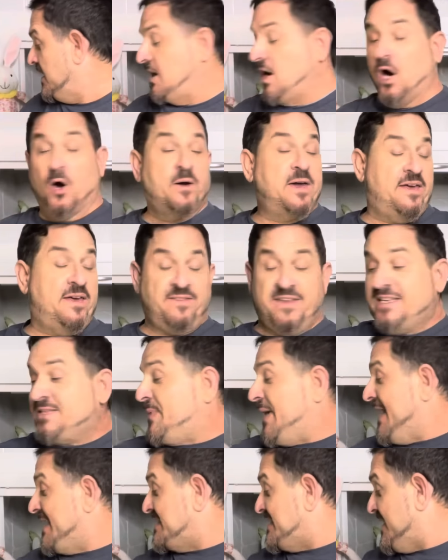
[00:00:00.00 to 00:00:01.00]
Okay, these
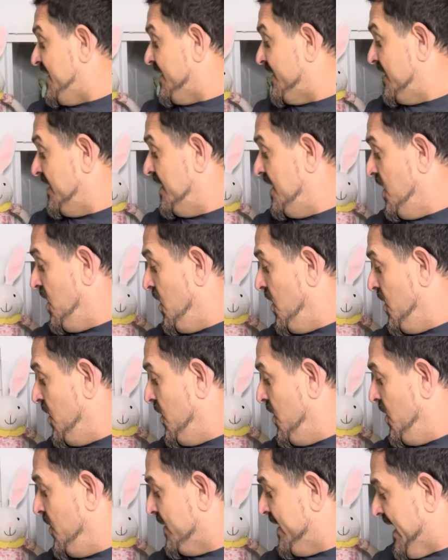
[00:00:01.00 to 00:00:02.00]
bags here.
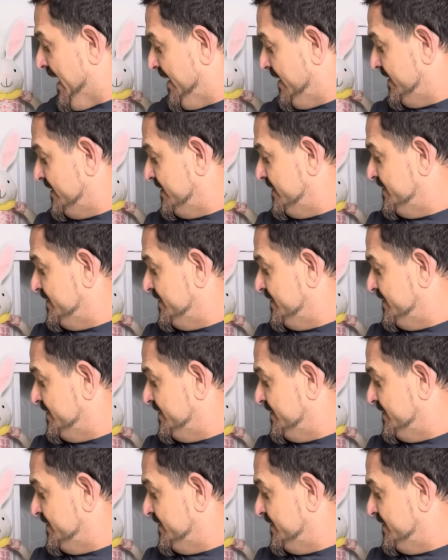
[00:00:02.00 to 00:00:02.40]
Okay.